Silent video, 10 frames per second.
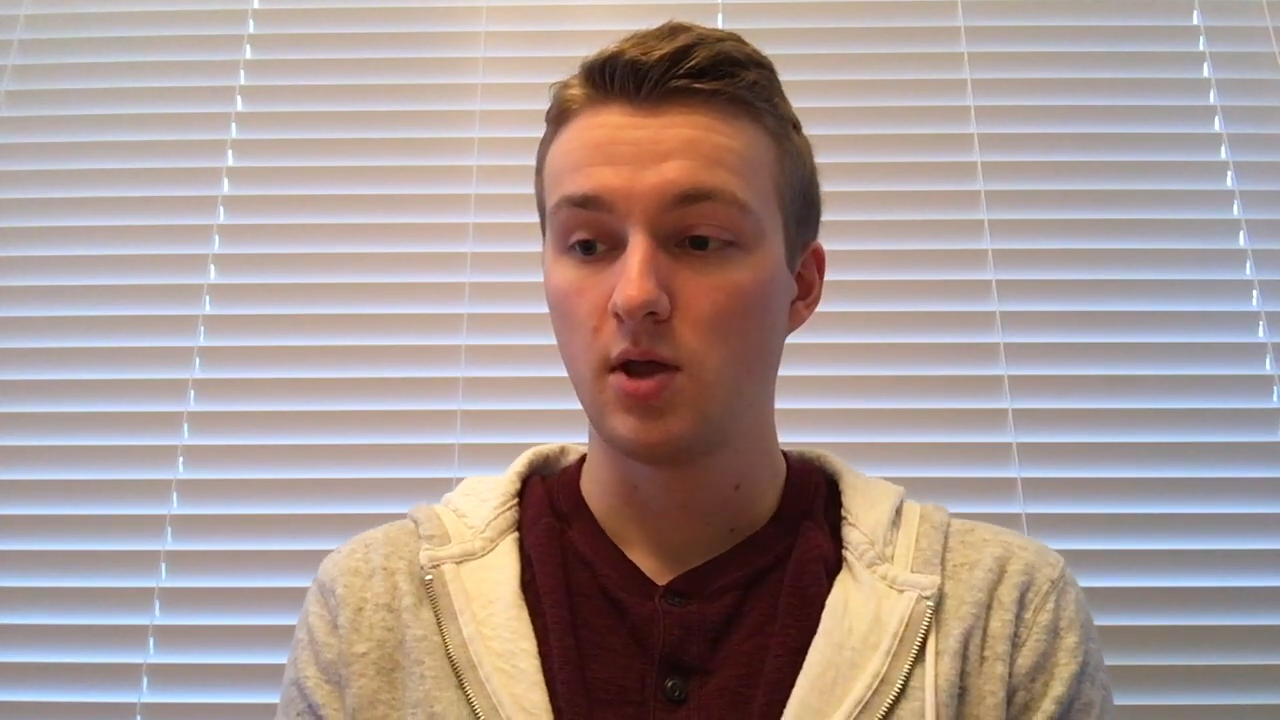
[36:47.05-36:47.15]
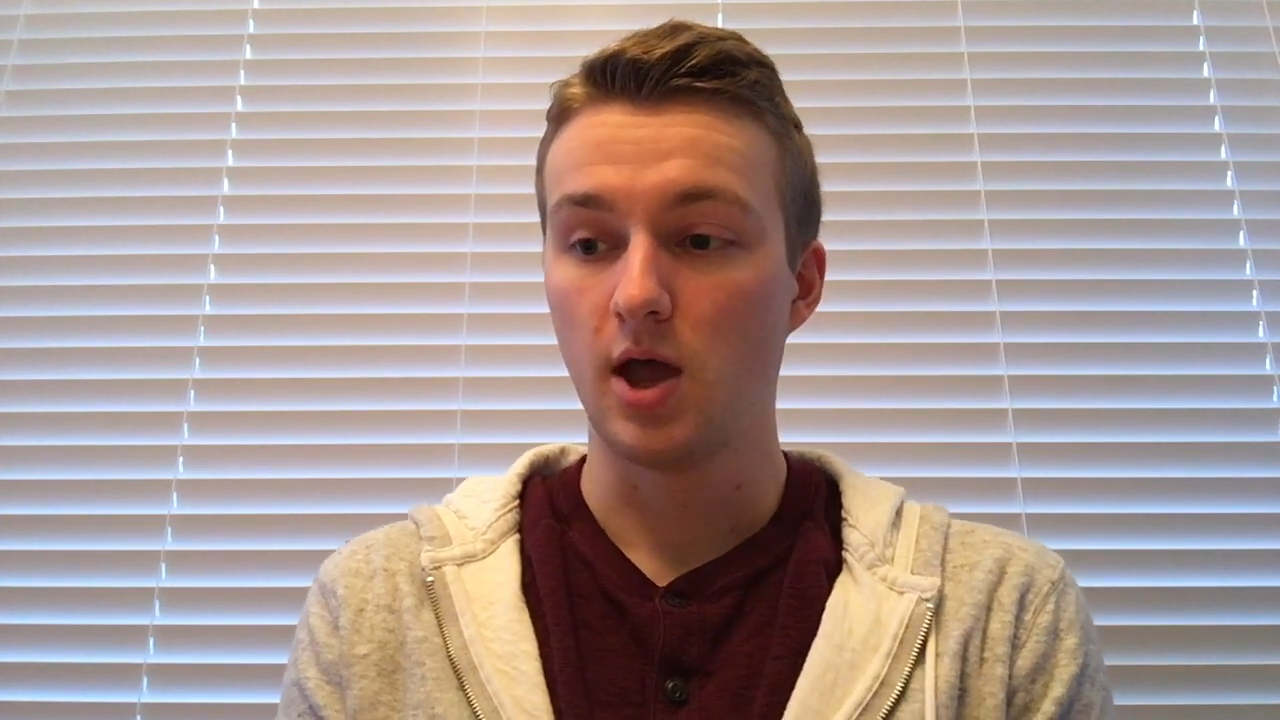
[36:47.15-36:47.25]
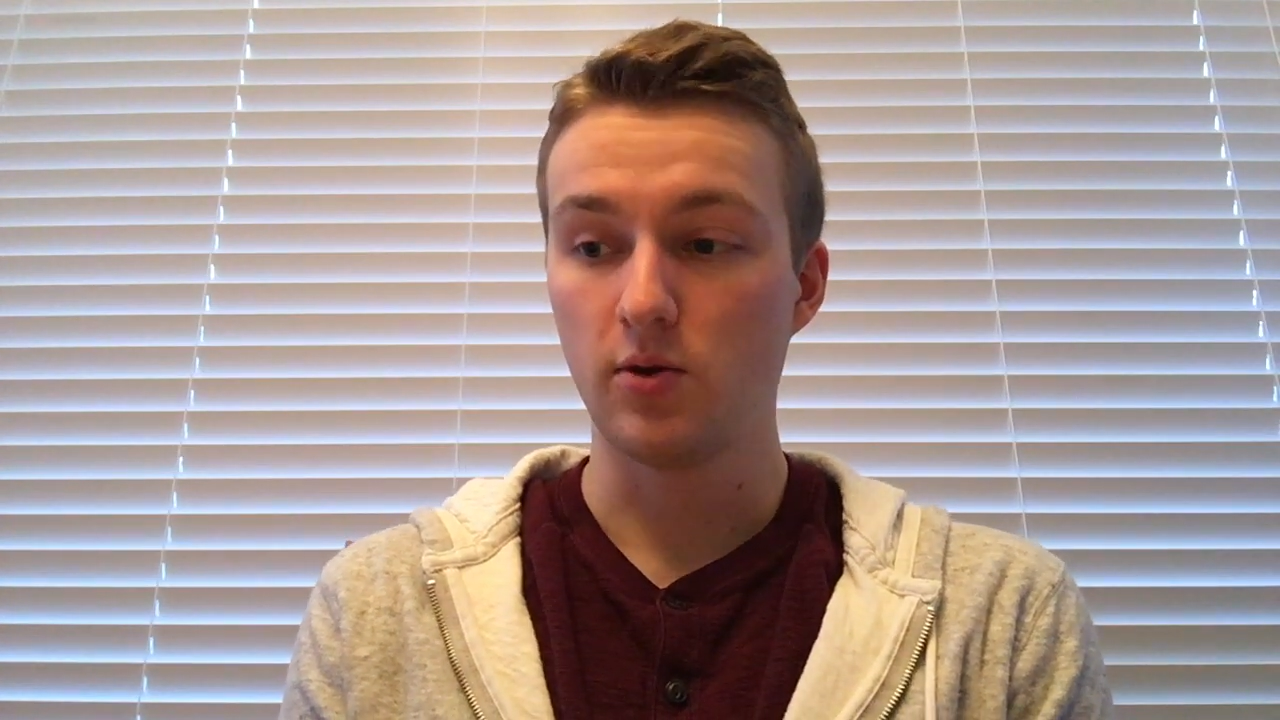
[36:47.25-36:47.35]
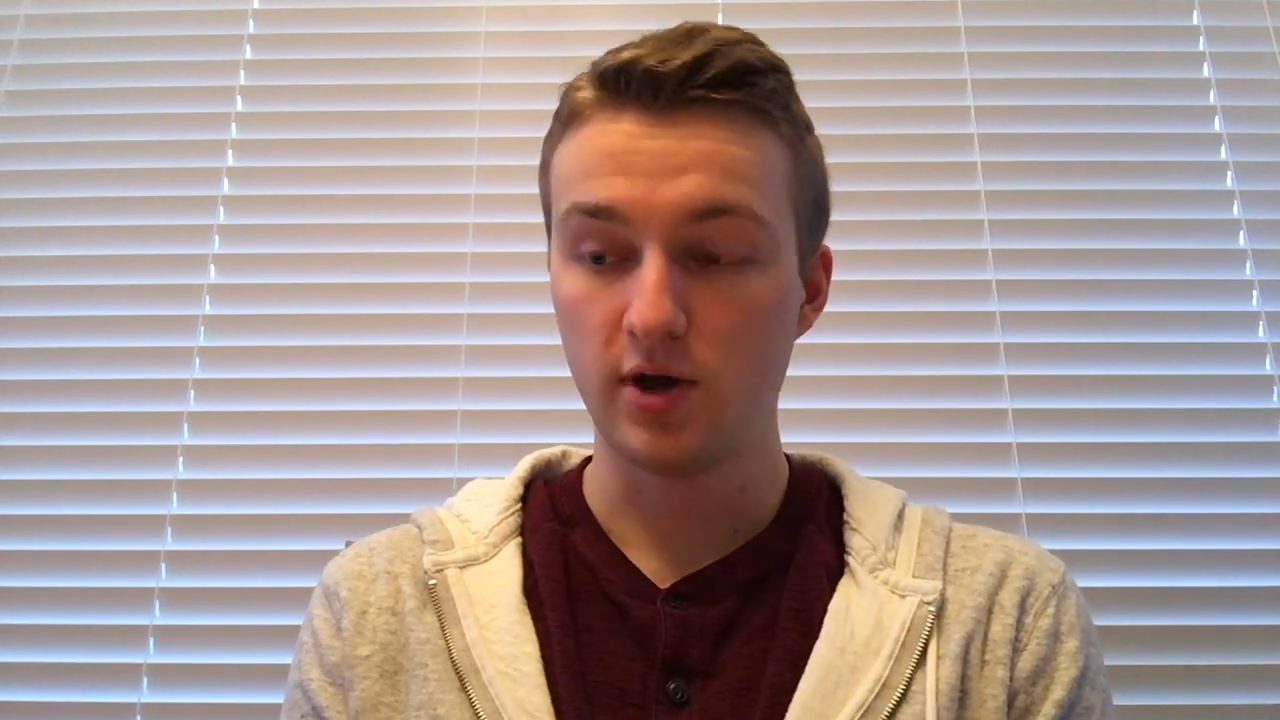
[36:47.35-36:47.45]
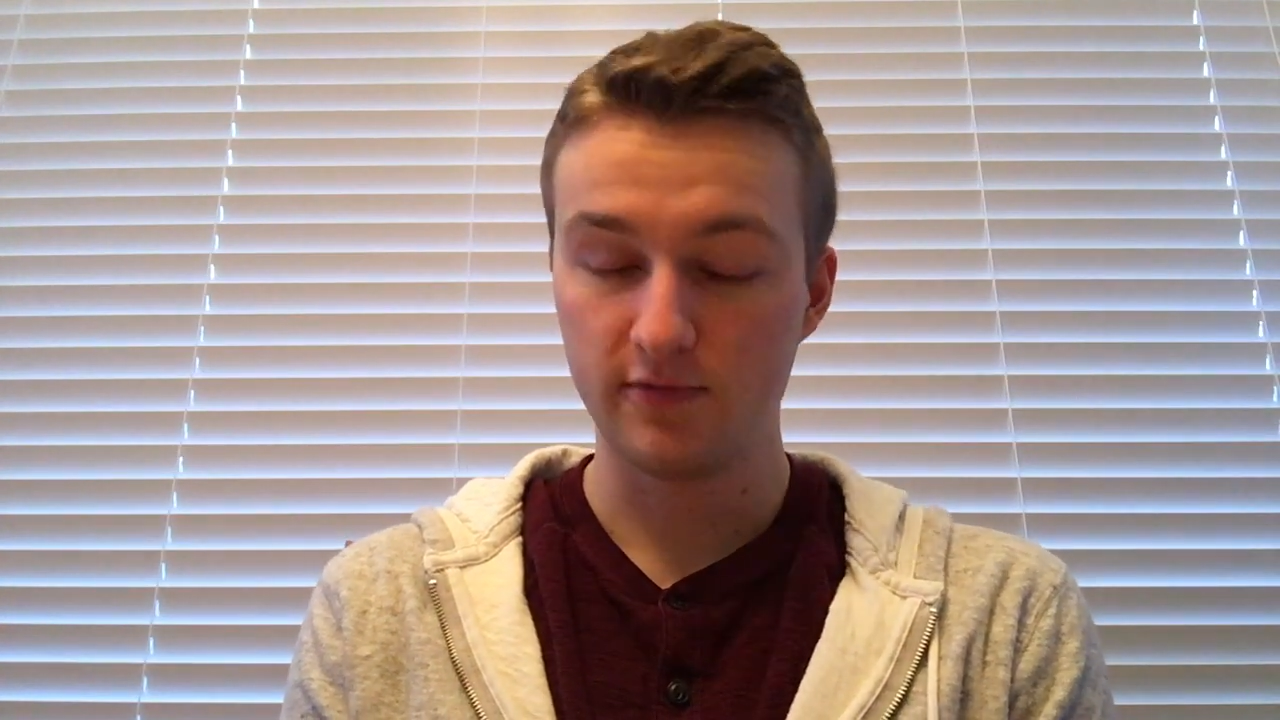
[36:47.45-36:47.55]

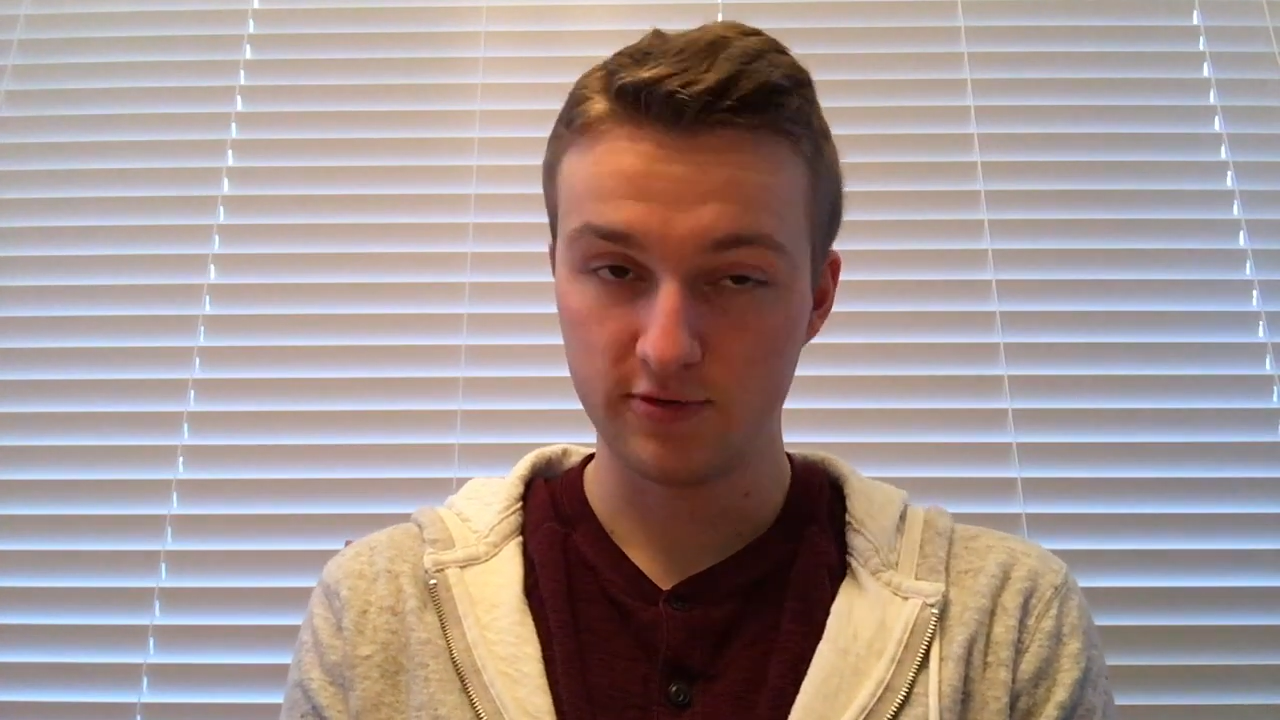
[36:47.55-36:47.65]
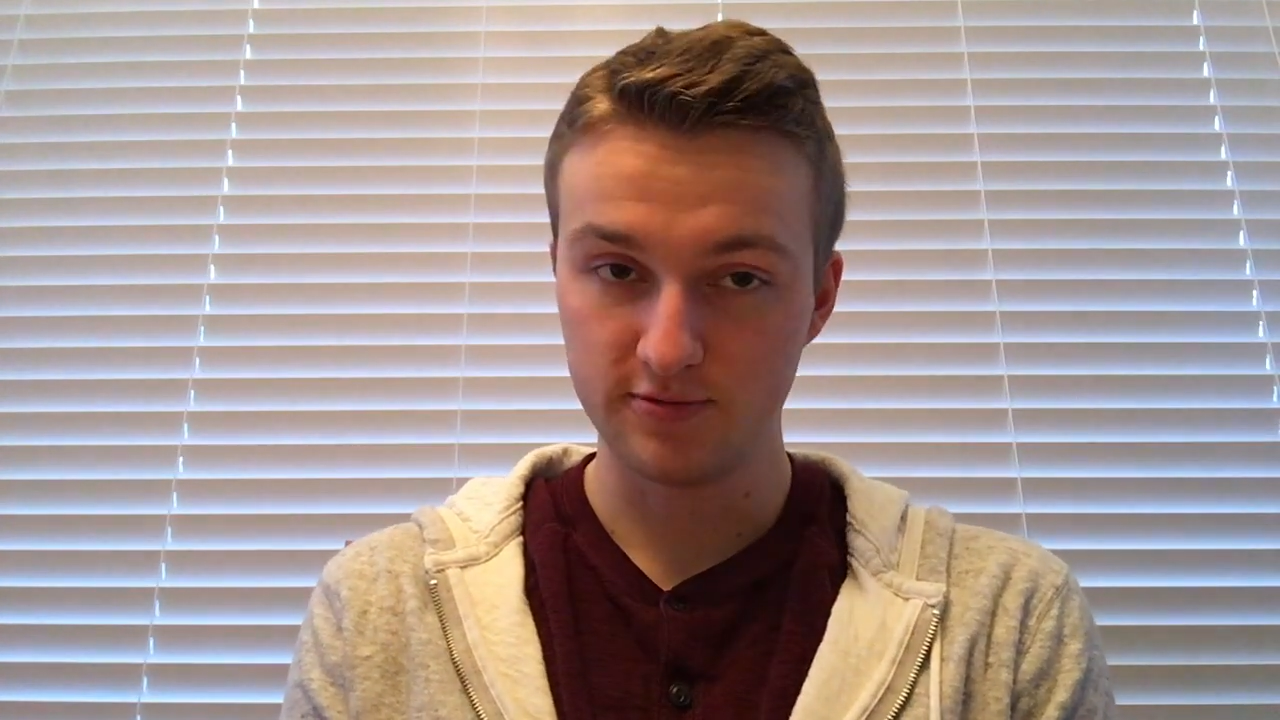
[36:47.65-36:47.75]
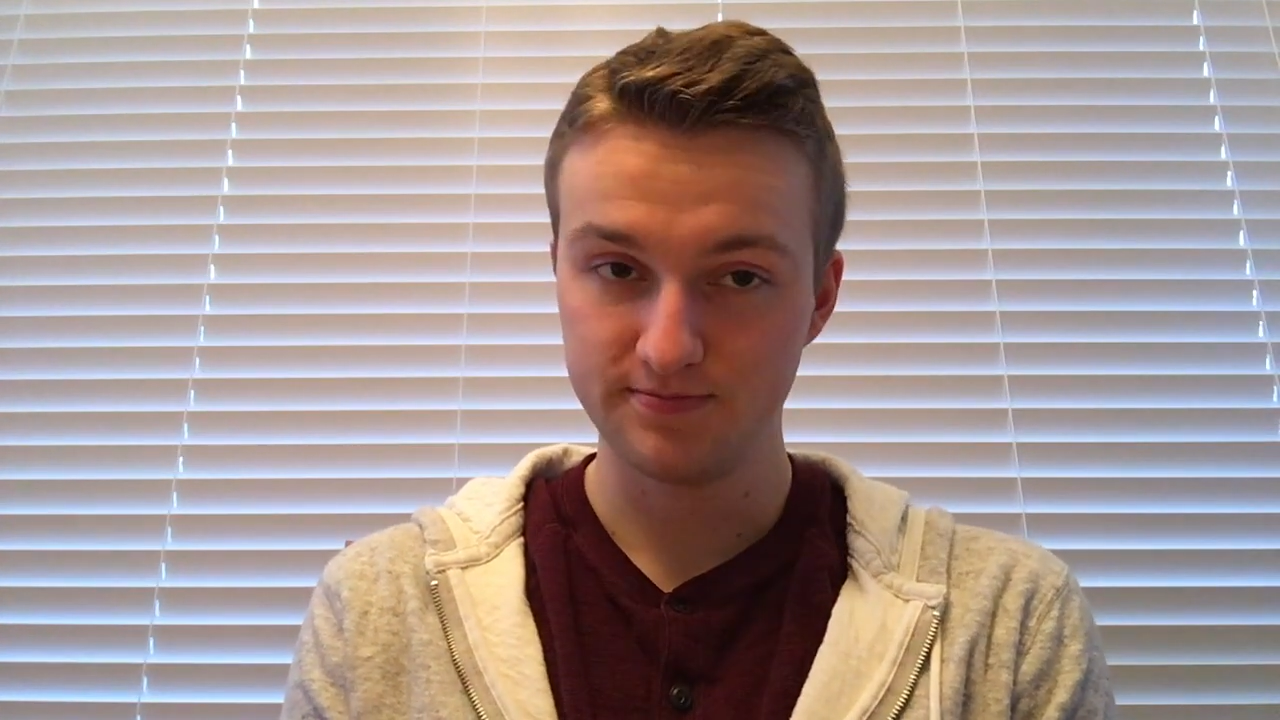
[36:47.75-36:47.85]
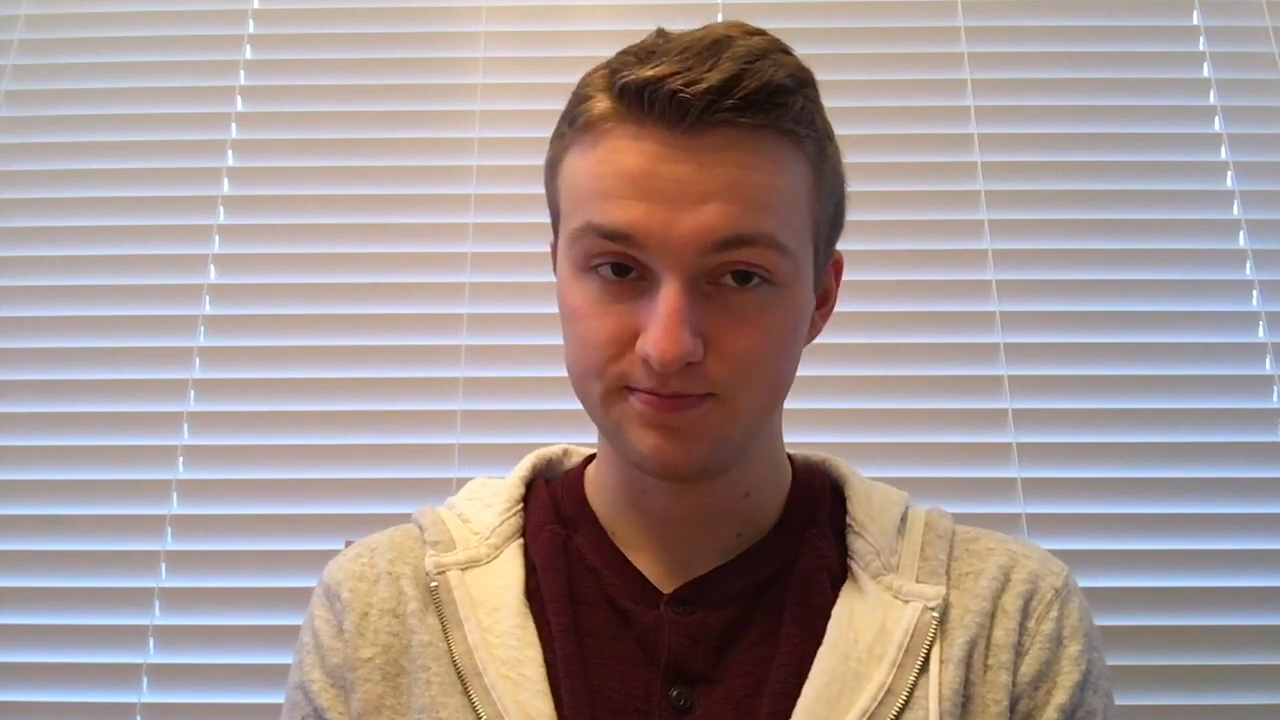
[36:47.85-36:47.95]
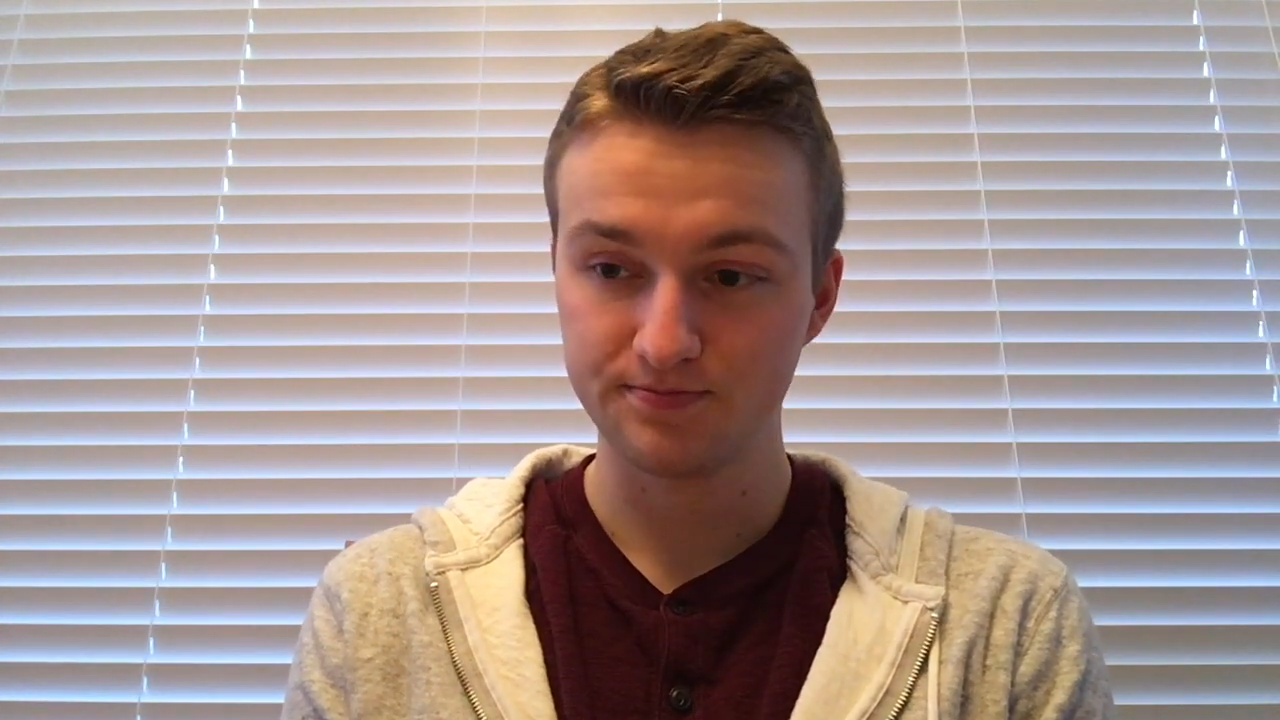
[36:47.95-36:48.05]

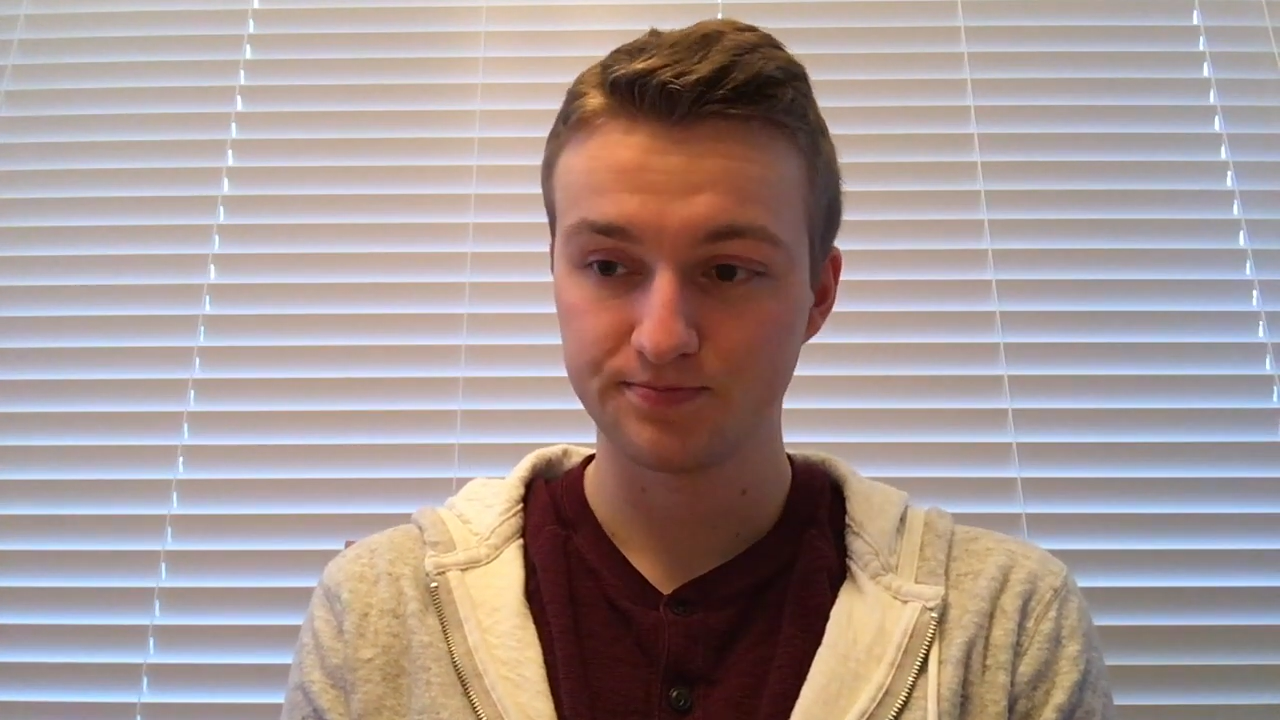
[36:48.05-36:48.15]
However,